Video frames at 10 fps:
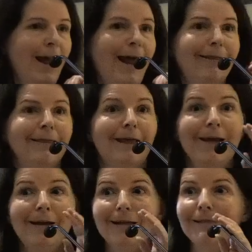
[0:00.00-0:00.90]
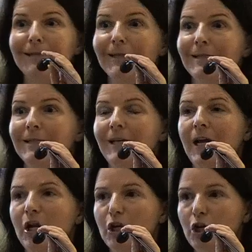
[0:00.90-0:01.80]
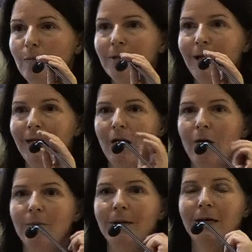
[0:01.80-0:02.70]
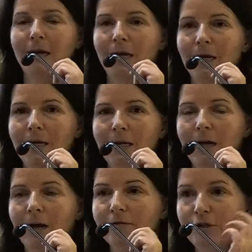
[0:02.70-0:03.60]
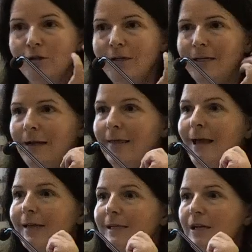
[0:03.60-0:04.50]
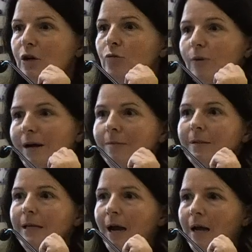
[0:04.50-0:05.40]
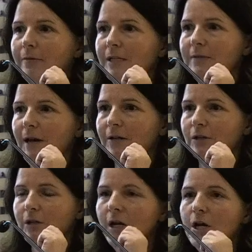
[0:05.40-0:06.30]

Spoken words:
And then it's nice to say you're planning on being in a fraternity. That's an incredibly high risk factor.